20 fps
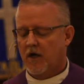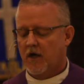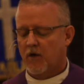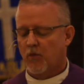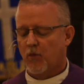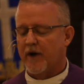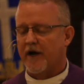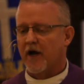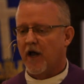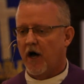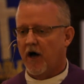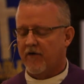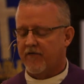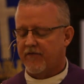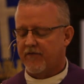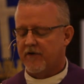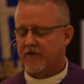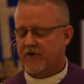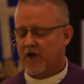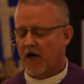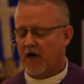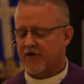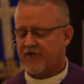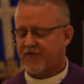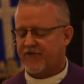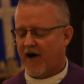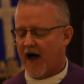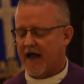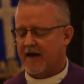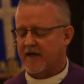When love does
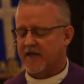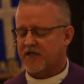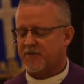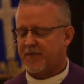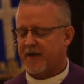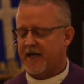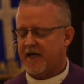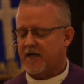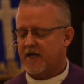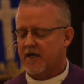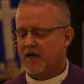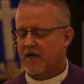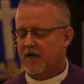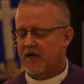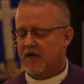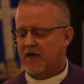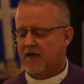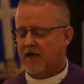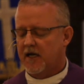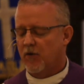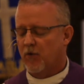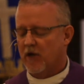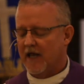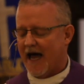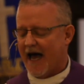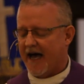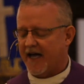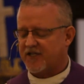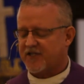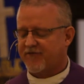finally speak, it will
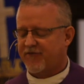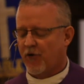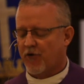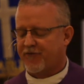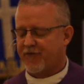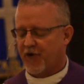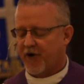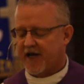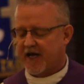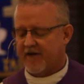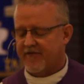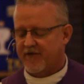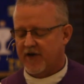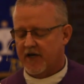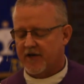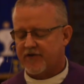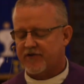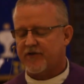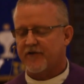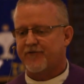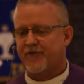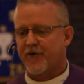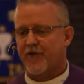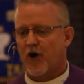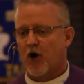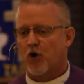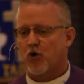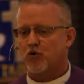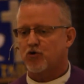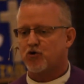ask for forgiveness for
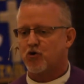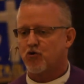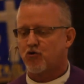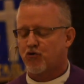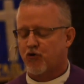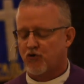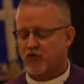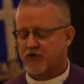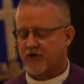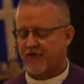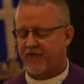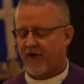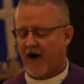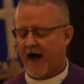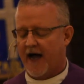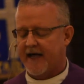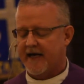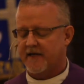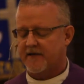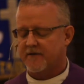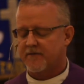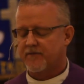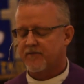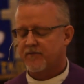those who crucify it.